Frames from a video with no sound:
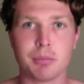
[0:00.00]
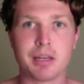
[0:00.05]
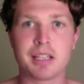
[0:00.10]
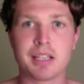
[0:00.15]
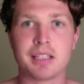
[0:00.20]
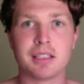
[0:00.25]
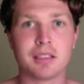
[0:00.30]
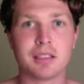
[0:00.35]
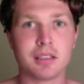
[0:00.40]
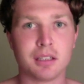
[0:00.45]
Better
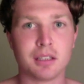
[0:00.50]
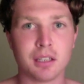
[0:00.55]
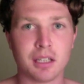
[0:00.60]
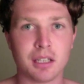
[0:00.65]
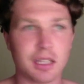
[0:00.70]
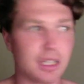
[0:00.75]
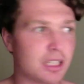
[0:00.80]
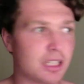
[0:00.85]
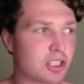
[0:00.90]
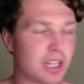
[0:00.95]
than
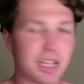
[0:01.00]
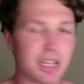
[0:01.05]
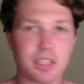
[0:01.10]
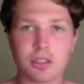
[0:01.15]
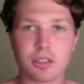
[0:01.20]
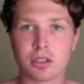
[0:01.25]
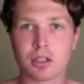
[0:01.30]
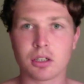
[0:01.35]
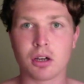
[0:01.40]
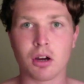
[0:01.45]
changing
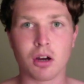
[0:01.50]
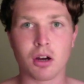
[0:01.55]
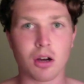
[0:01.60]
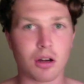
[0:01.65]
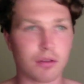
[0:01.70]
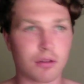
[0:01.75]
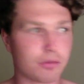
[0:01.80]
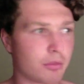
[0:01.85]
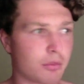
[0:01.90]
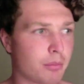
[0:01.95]
your
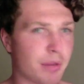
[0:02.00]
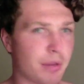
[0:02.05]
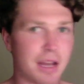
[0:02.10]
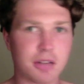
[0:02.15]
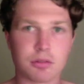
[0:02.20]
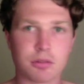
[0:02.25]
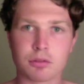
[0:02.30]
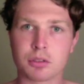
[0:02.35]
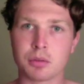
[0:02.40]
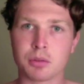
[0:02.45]
car from
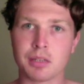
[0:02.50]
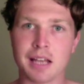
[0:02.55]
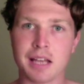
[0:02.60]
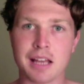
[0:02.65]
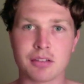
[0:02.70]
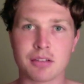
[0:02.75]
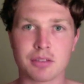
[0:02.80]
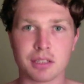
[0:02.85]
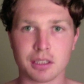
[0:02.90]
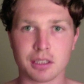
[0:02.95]
petrol to
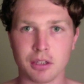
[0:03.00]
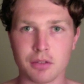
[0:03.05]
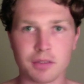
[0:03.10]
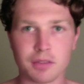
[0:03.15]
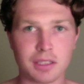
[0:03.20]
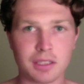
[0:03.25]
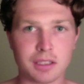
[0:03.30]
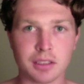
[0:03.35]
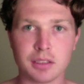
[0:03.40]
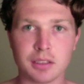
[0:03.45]
electric, go
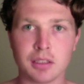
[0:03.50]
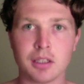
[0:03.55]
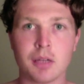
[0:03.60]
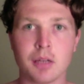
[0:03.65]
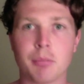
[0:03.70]
vegan.